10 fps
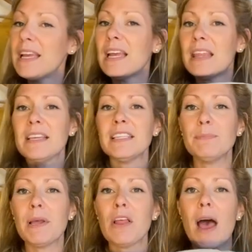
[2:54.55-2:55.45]
This
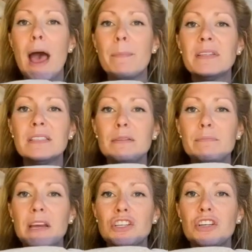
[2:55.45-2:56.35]
pillow happens to
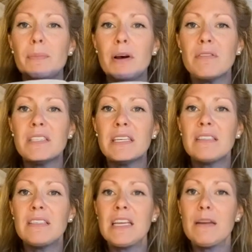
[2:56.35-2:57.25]
measure about
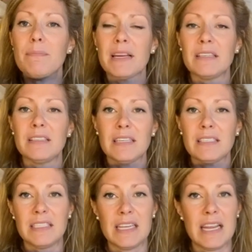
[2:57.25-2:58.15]
16 by
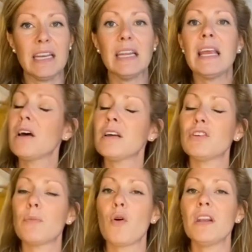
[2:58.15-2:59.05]
16.
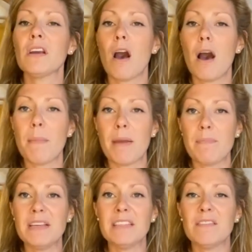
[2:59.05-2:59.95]
So I'm going to cut my
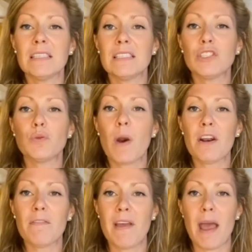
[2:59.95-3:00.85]
piece of
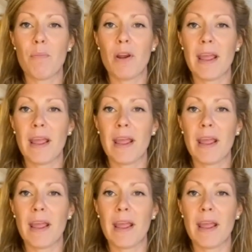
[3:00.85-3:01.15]
sweater fabric